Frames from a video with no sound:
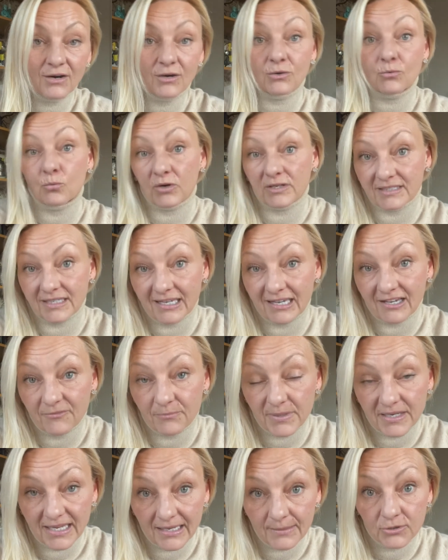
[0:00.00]
and what they have
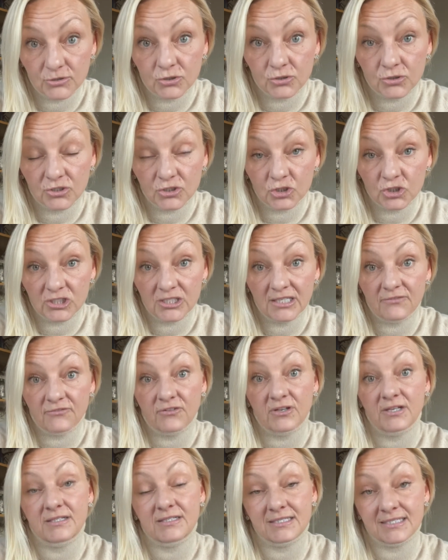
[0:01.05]
been able to achieve
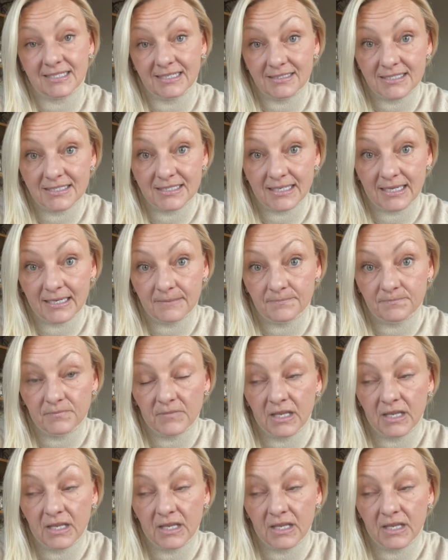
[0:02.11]
since then.